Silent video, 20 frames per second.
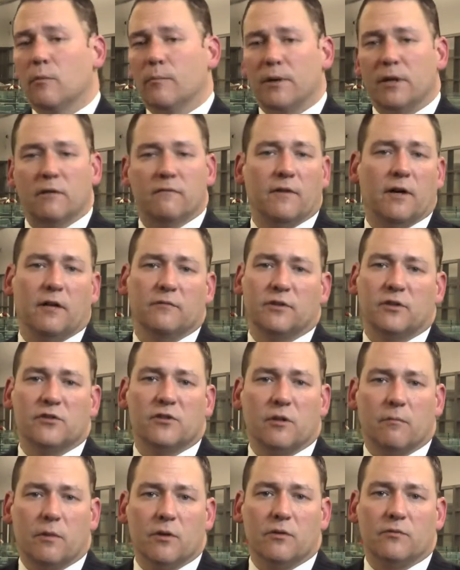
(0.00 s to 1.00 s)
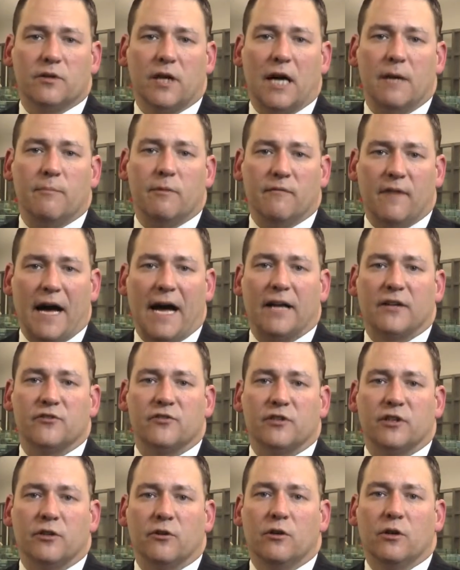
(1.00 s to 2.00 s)
been involved in some other type of
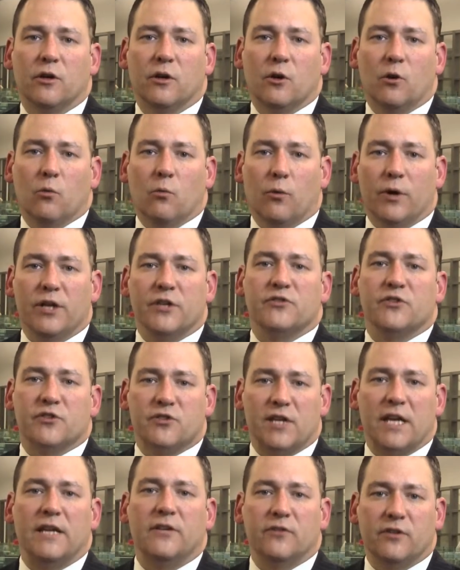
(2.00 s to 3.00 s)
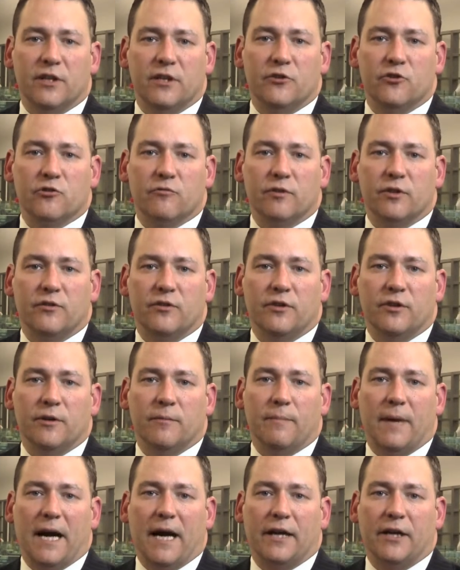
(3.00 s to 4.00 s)
accident where you sustained an injury to your
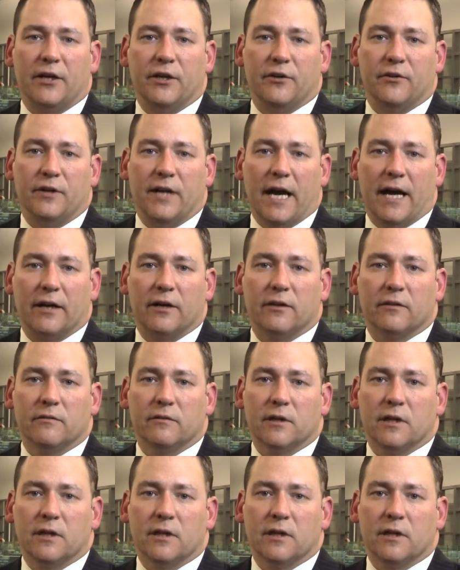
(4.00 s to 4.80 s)
back or your neck.